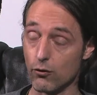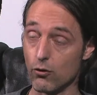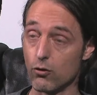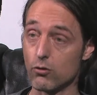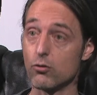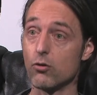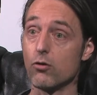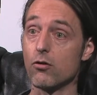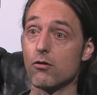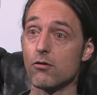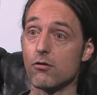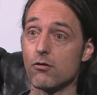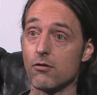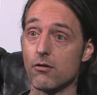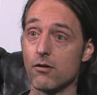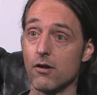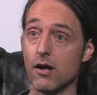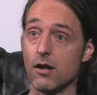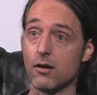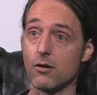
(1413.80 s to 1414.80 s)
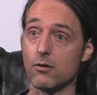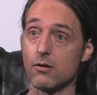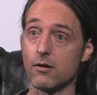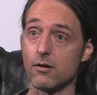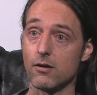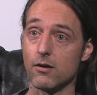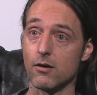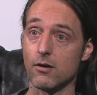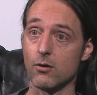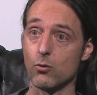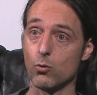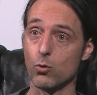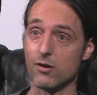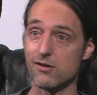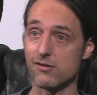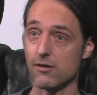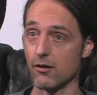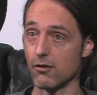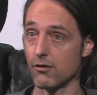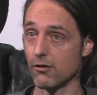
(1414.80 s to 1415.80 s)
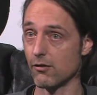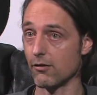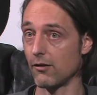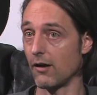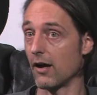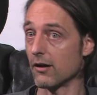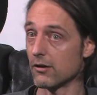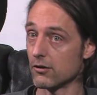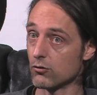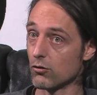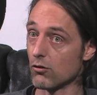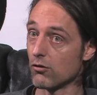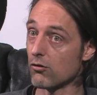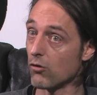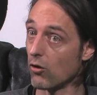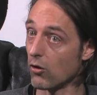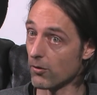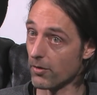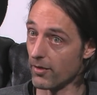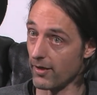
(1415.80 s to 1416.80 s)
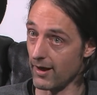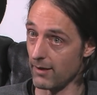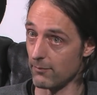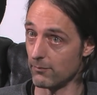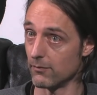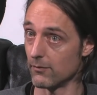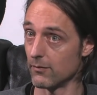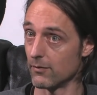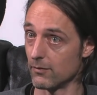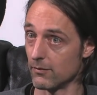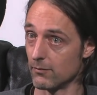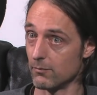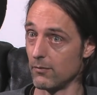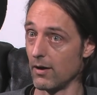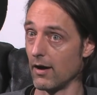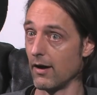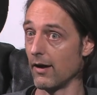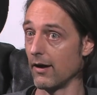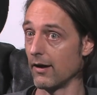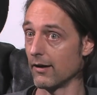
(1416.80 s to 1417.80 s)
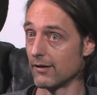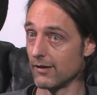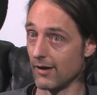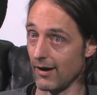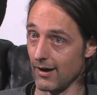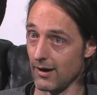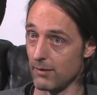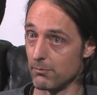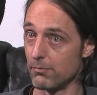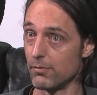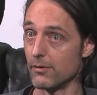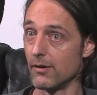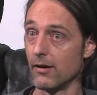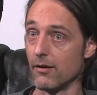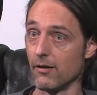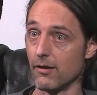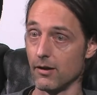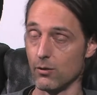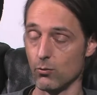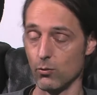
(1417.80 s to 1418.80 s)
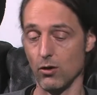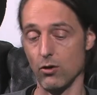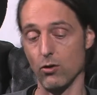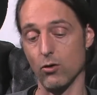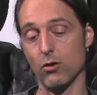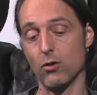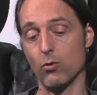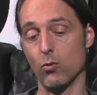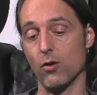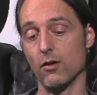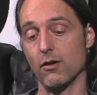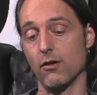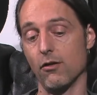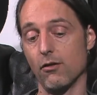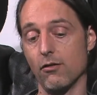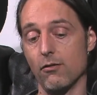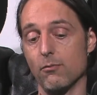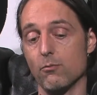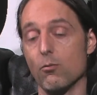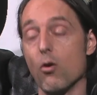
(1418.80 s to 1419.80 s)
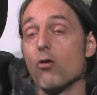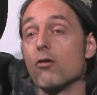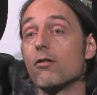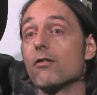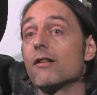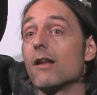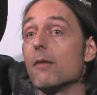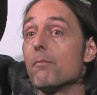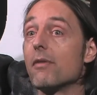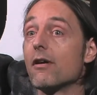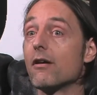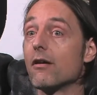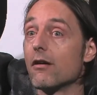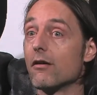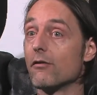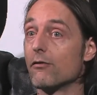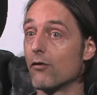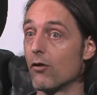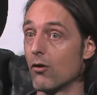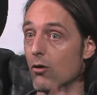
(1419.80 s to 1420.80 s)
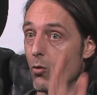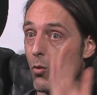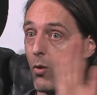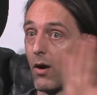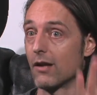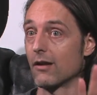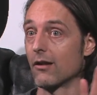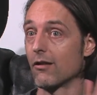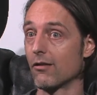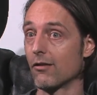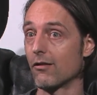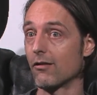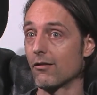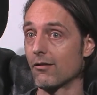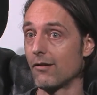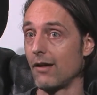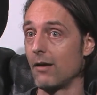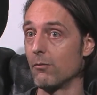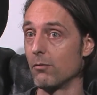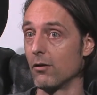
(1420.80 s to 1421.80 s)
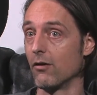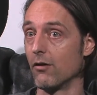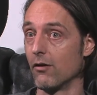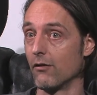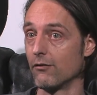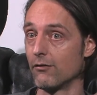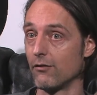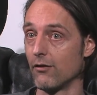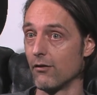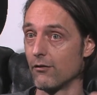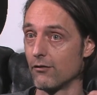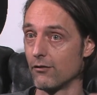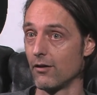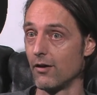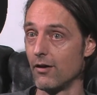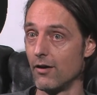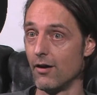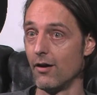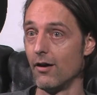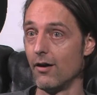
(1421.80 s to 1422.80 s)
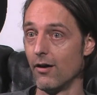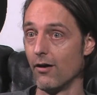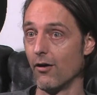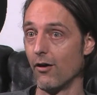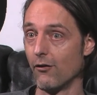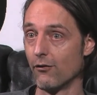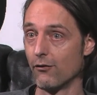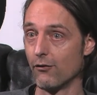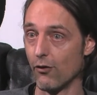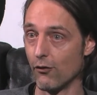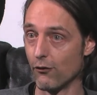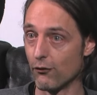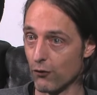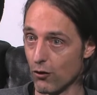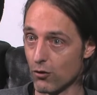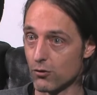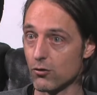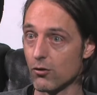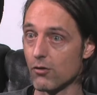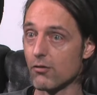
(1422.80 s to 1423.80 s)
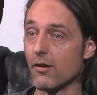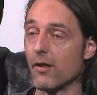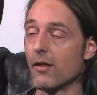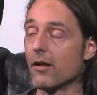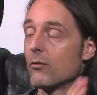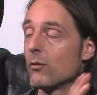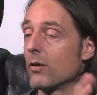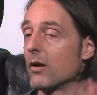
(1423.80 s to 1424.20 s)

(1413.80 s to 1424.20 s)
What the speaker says: photos, and we just started to sort them by type, and then we looked what is most typical for one stable of photos, and then